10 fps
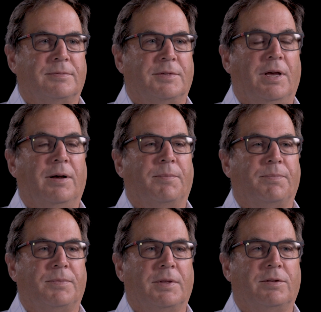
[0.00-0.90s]
Yeah.
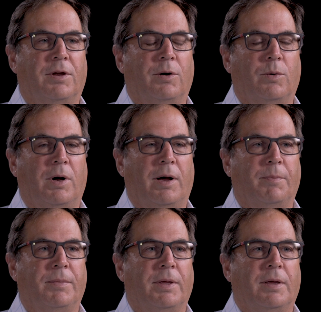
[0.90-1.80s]
So
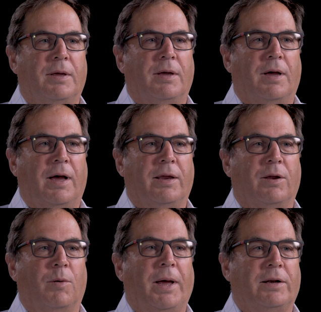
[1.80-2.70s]
I can
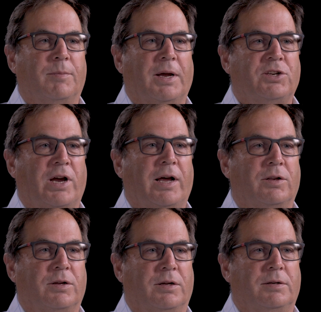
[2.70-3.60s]
go back to my
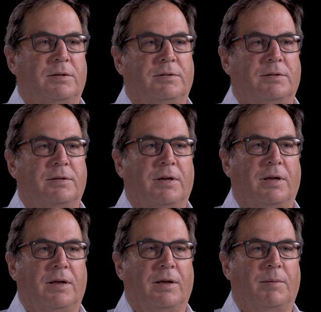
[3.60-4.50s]
childhood.
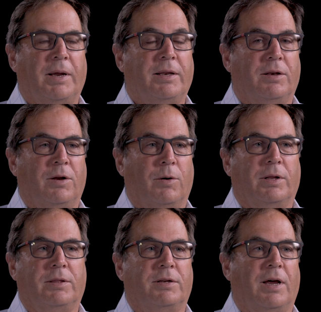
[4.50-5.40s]
I didn't know it
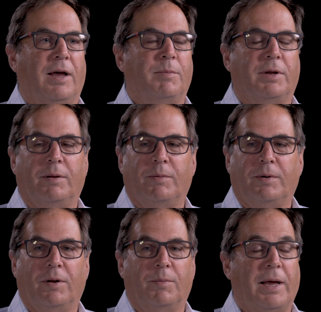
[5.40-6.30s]
at the time, but
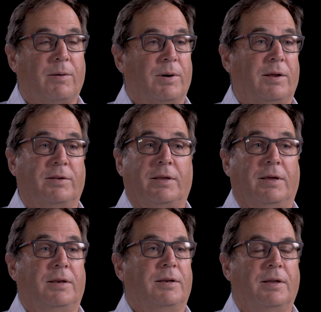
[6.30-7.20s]
back when I was a
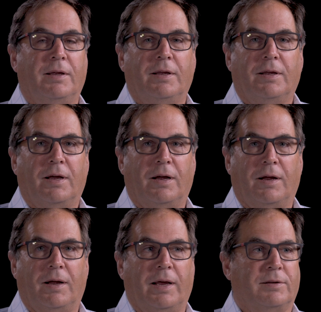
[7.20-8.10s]
kid,
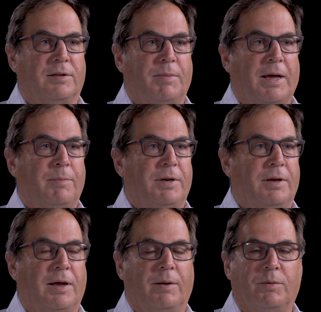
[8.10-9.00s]
I had sleep
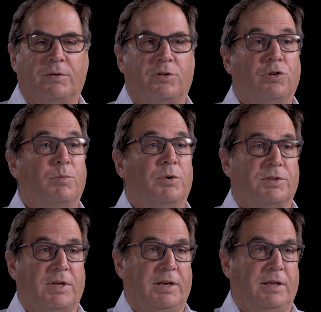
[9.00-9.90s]
apnea. I was super
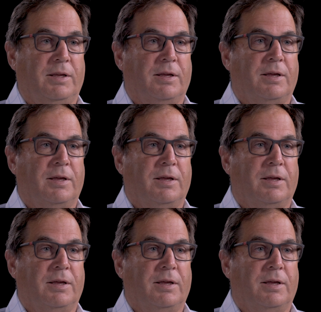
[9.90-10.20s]
skinny.